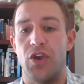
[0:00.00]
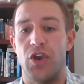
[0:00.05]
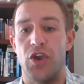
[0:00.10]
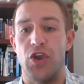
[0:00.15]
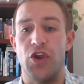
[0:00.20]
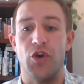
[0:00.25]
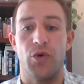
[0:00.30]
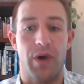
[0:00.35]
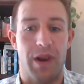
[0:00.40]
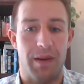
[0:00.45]

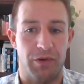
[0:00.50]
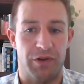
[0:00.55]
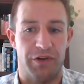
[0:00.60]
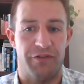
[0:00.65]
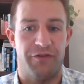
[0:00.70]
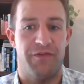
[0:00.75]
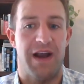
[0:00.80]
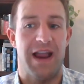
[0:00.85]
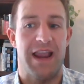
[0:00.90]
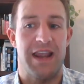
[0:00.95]
you're able to
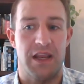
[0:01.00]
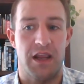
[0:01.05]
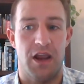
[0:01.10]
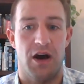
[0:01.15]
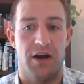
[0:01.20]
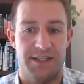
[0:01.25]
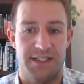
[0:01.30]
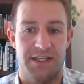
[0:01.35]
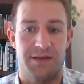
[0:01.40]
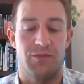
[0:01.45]
find
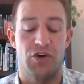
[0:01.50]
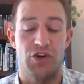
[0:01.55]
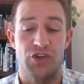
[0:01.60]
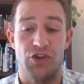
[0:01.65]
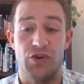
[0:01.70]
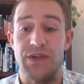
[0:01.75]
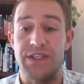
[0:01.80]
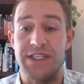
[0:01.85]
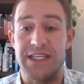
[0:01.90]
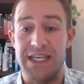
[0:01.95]
customers
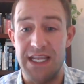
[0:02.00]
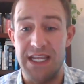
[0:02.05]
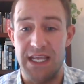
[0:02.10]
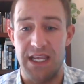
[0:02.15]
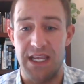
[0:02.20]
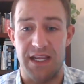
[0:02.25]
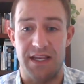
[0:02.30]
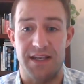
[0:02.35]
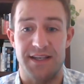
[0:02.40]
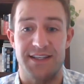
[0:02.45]
whose
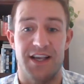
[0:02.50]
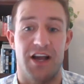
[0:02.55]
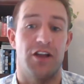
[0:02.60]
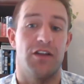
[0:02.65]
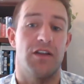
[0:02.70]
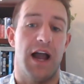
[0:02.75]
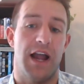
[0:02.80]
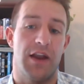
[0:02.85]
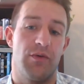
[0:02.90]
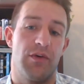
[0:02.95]
needs
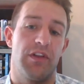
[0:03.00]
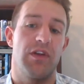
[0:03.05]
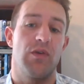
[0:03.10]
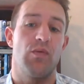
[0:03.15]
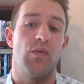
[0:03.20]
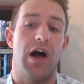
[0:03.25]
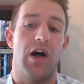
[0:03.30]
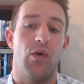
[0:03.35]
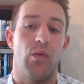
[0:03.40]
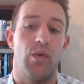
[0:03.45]
align really
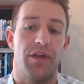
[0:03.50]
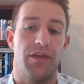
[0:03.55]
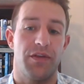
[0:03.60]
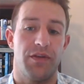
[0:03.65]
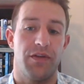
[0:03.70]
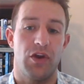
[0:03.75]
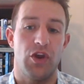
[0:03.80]
well with